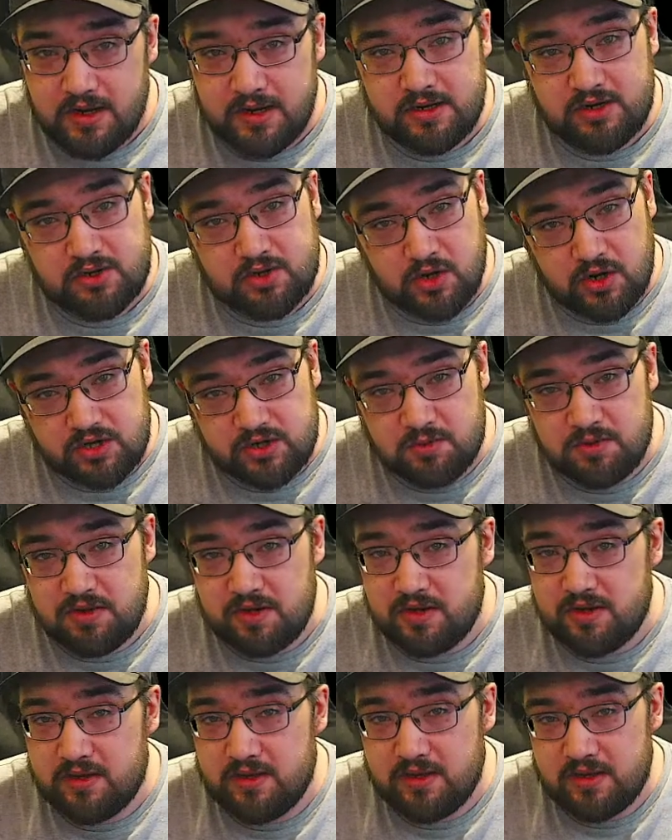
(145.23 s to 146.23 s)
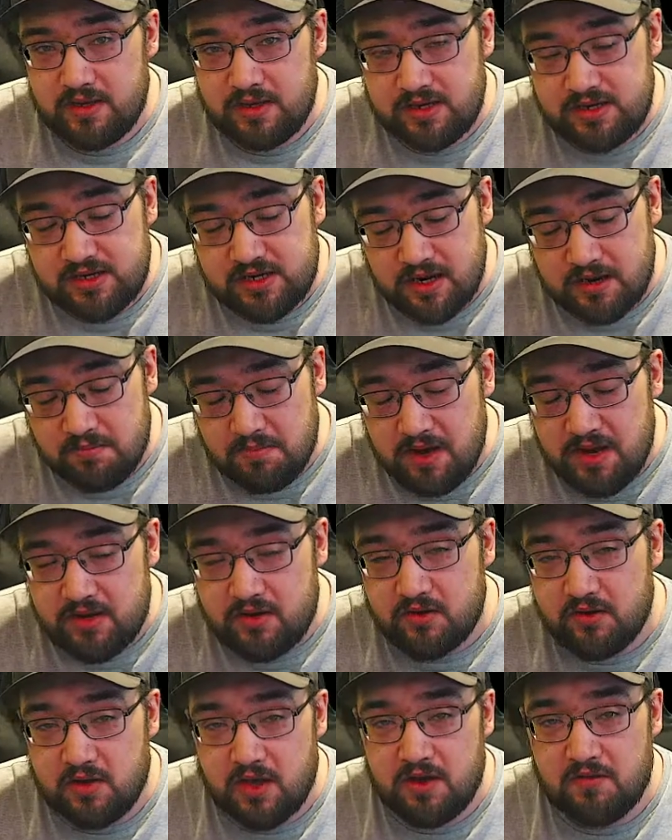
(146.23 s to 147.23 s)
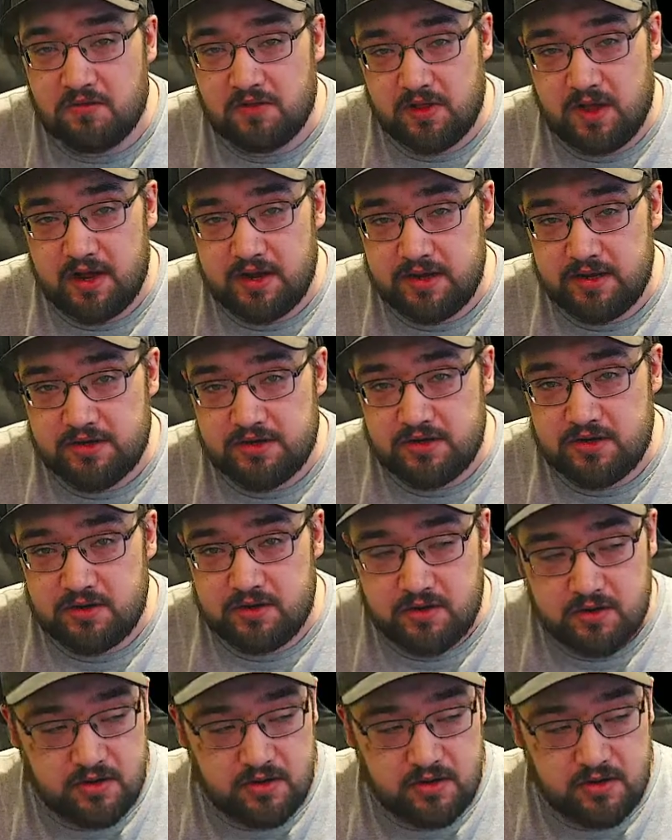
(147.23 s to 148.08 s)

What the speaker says: Trust me, this is going to make your life a lot easier.